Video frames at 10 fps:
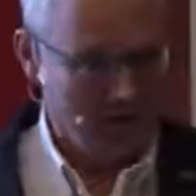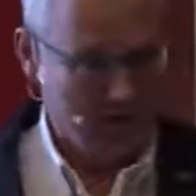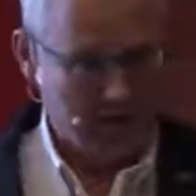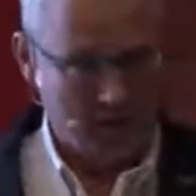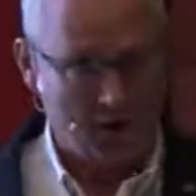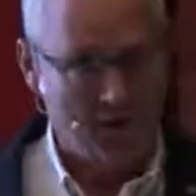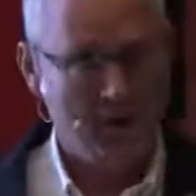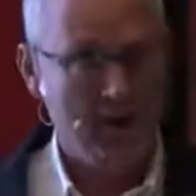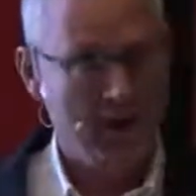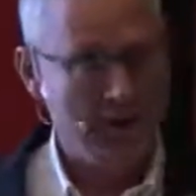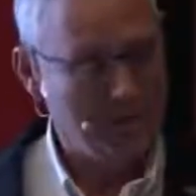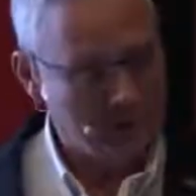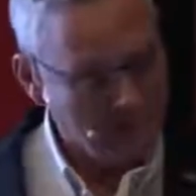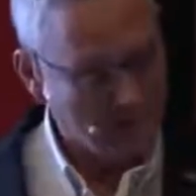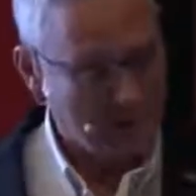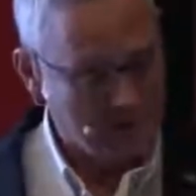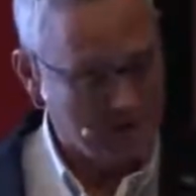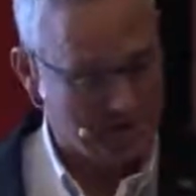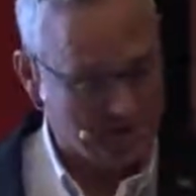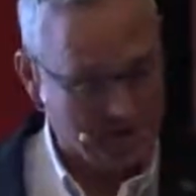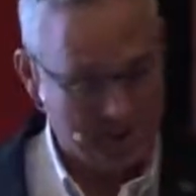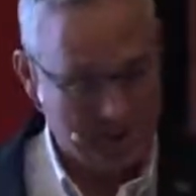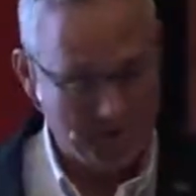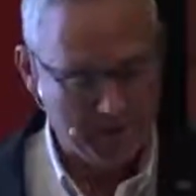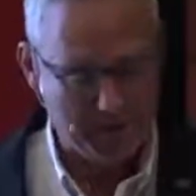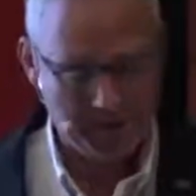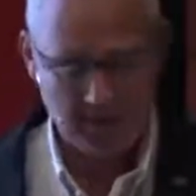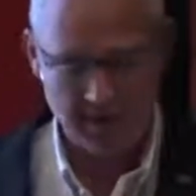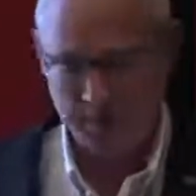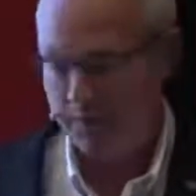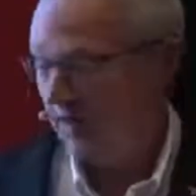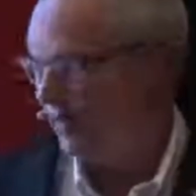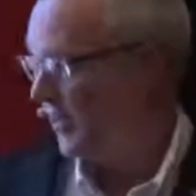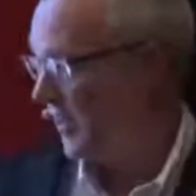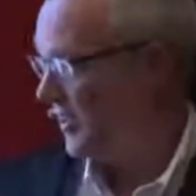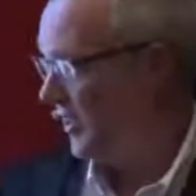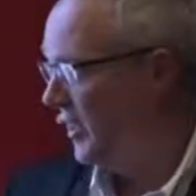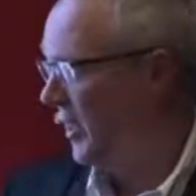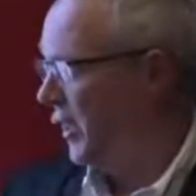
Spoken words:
We've done a lot of work now, and we're currently in the process of actually implementing that factor.